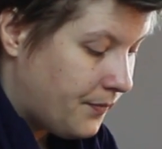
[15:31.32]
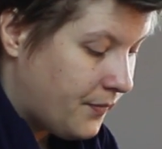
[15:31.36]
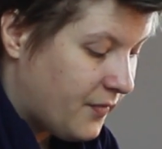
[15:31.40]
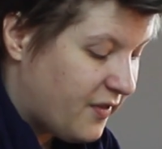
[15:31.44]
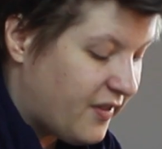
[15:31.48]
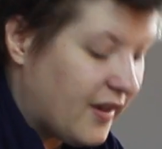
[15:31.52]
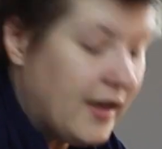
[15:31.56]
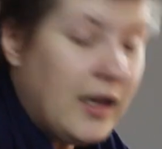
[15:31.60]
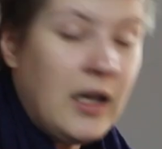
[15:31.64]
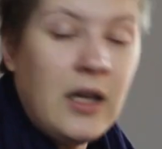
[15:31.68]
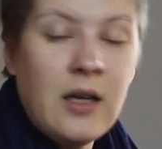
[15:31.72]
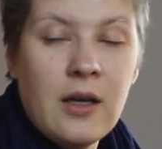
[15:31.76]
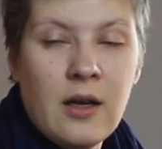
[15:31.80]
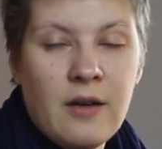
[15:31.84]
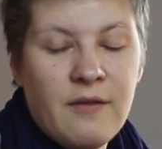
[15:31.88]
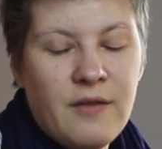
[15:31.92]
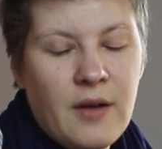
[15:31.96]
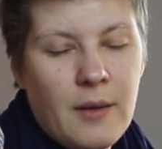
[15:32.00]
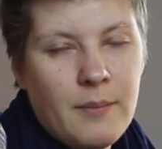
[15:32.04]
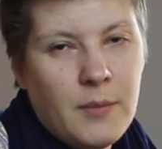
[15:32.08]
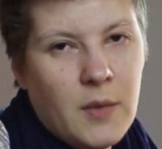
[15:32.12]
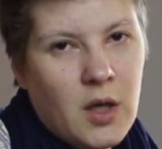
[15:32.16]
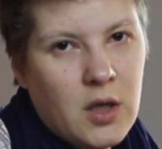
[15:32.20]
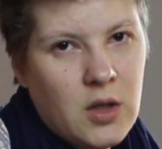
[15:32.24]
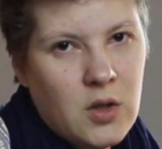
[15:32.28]
Funny enough,
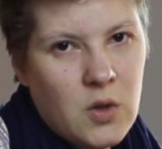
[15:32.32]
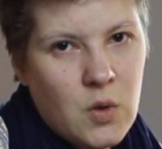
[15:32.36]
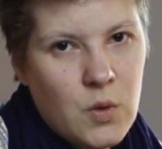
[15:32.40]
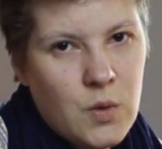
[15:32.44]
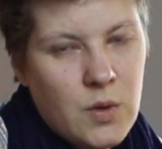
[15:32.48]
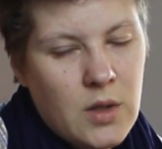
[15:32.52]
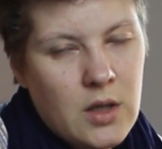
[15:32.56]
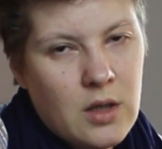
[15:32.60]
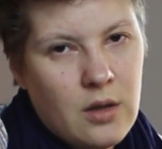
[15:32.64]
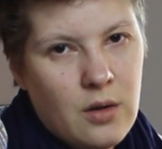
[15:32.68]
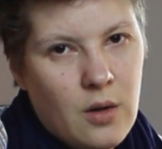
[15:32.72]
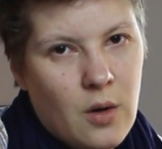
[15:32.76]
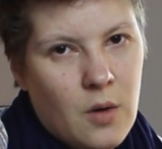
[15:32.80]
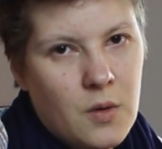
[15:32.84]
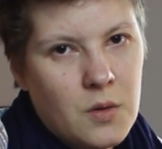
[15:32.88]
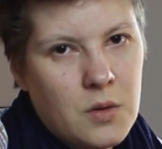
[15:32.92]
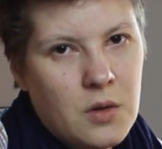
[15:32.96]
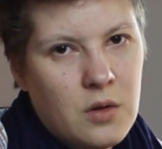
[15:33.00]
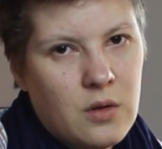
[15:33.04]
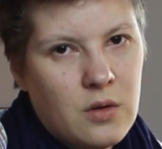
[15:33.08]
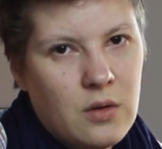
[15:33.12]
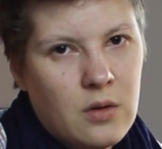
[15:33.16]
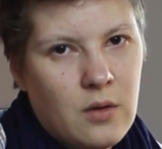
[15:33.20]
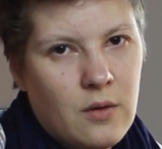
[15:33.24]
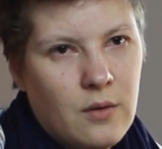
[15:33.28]
I'm not using
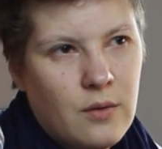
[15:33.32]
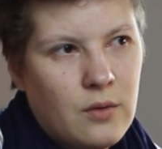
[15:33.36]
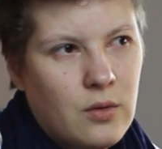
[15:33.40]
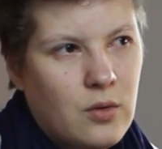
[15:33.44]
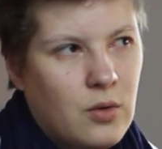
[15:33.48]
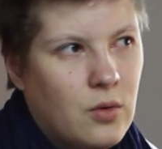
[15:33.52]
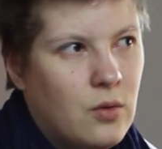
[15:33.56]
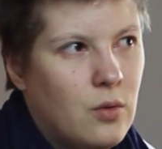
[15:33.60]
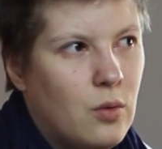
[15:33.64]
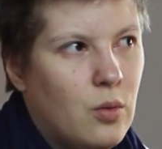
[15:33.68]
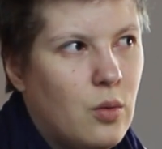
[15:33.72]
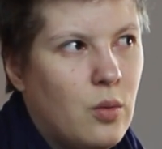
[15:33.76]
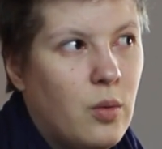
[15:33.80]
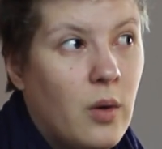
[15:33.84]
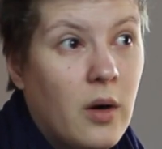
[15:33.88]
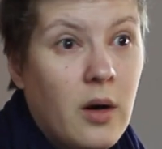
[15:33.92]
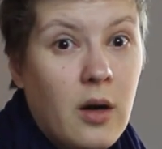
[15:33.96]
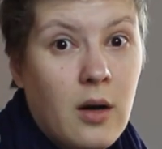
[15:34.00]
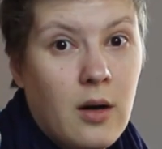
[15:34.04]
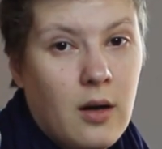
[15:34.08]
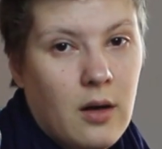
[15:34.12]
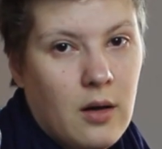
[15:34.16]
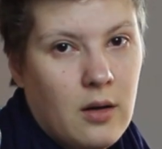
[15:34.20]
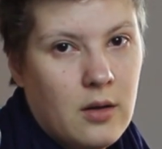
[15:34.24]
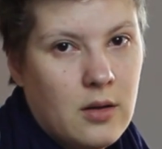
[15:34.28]
those to do
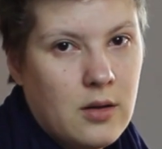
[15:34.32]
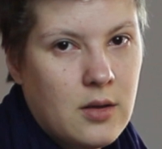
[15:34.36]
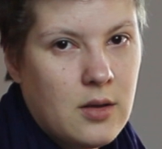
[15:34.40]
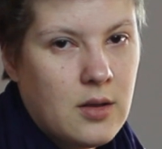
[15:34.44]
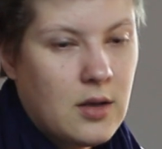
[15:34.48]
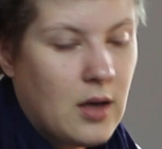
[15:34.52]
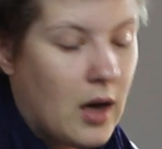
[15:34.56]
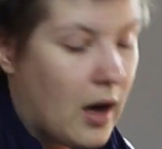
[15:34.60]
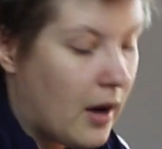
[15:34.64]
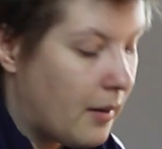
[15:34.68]
watercolors.